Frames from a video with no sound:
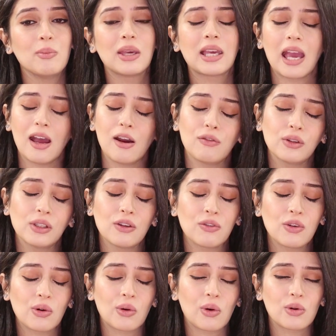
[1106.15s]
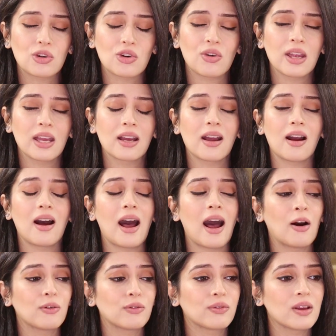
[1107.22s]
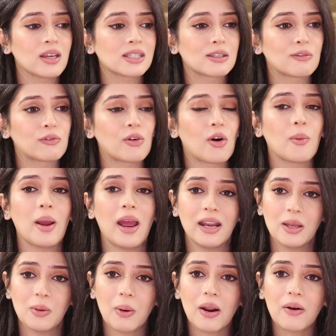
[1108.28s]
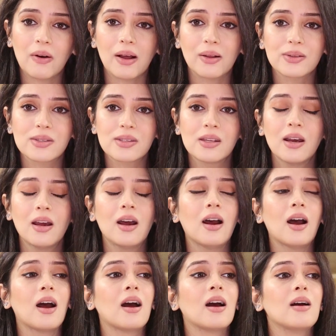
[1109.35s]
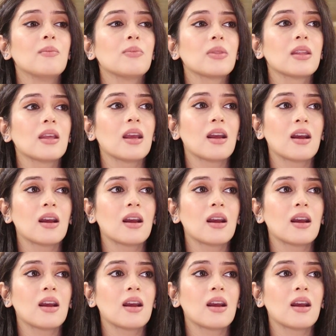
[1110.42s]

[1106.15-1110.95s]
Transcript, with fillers: be careful if you're ordering outfits from anywhere else um,